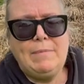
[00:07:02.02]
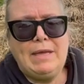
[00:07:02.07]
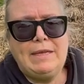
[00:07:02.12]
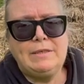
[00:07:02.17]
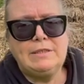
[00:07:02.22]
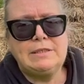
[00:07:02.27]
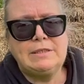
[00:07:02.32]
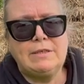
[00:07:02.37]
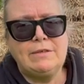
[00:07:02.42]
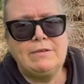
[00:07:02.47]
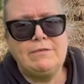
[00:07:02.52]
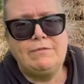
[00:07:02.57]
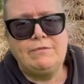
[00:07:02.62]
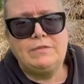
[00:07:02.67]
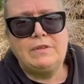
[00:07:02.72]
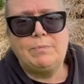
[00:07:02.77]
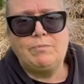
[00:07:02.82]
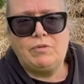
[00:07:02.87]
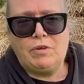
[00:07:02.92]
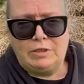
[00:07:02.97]
out
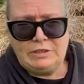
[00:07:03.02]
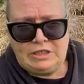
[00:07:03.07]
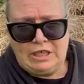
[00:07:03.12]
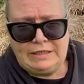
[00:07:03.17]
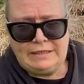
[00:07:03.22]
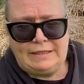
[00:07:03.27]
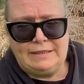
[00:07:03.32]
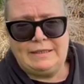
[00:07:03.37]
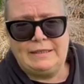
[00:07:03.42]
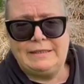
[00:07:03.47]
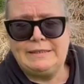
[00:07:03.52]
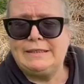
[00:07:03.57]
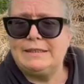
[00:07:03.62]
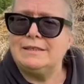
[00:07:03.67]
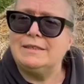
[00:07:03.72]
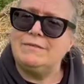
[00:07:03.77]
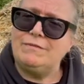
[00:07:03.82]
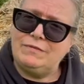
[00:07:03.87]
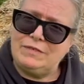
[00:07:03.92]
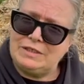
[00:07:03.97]
of the project that I
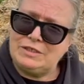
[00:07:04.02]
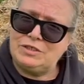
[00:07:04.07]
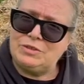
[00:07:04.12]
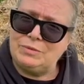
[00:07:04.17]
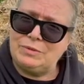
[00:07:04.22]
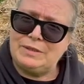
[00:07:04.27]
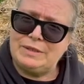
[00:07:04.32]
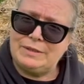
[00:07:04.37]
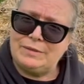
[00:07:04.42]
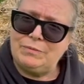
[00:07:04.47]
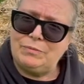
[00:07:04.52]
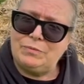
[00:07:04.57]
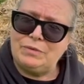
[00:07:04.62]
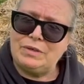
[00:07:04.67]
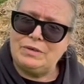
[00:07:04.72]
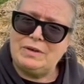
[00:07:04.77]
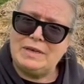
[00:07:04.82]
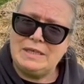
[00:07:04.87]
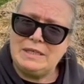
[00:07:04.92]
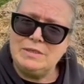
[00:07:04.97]
did at Visual,
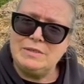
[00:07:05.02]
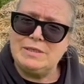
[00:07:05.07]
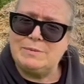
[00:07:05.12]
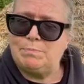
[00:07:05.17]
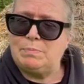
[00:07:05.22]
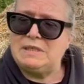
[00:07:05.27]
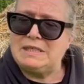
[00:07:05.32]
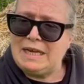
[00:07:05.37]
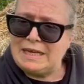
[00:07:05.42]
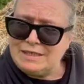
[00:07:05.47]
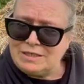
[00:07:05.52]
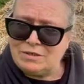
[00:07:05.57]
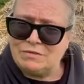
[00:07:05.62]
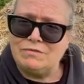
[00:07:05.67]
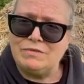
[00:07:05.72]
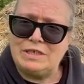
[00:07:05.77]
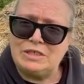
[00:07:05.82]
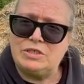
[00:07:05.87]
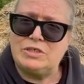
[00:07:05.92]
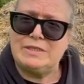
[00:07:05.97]
where I used potato
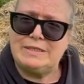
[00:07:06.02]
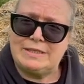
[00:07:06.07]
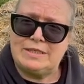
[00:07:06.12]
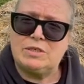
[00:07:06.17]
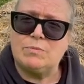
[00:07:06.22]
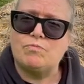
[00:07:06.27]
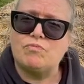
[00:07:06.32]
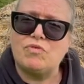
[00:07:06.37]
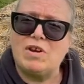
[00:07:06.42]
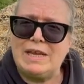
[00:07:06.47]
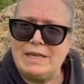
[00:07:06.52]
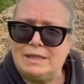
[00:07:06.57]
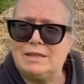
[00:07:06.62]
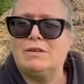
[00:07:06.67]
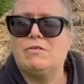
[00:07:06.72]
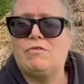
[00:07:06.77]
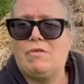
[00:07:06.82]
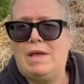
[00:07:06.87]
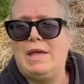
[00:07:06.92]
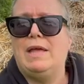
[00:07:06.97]
ridges to break
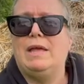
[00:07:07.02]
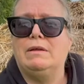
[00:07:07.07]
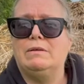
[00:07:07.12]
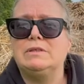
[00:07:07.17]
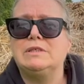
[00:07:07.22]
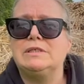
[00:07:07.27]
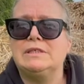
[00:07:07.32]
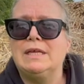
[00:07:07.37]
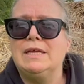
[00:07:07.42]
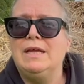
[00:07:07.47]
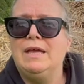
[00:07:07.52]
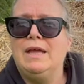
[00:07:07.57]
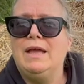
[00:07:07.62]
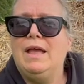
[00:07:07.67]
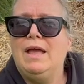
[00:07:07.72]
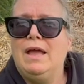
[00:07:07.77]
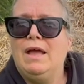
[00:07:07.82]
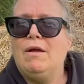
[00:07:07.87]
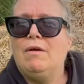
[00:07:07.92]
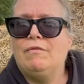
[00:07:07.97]
the ground
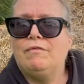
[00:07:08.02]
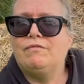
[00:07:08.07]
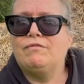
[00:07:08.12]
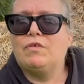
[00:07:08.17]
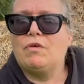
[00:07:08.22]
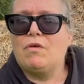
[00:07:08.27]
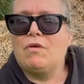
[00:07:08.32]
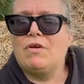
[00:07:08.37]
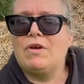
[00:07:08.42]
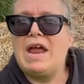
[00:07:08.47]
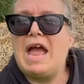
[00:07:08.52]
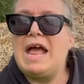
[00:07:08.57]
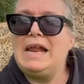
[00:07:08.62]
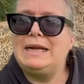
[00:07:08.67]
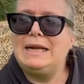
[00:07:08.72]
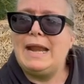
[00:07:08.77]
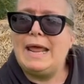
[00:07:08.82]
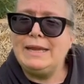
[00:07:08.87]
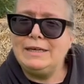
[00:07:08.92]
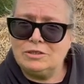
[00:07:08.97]
for a
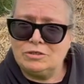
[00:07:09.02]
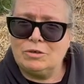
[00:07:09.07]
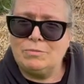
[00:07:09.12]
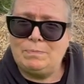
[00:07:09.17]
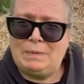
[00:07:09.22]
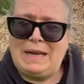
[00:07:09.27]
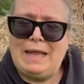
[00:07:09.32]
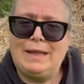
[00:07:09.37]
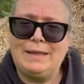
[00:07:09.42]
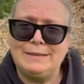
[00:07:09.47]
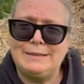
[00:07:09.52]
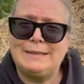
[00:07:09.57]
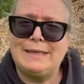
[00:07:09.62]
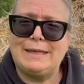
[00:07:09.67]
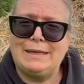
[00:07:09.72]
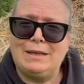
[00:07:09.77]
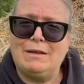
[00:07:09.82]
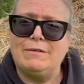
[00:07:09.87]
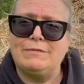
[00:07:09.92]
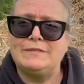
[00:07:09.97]
later
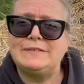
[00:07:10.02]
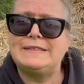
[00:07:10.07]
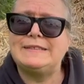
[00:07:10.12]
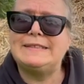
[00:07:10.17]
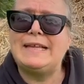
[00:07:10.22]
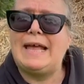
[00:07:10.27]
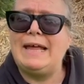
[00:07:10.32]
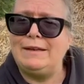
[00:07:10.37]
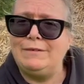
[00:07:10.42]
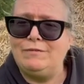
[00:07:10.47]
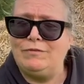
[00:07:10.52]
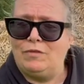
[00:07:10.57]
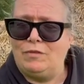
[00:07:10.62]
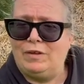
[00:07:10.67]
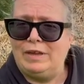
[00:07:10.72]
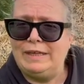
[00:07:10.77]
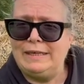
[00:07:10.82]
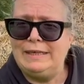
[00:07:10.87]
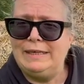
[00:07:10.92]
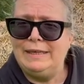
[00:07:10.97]
planting of
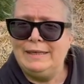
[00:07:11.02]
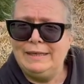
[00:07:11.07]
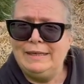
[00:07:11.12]
sainfoin,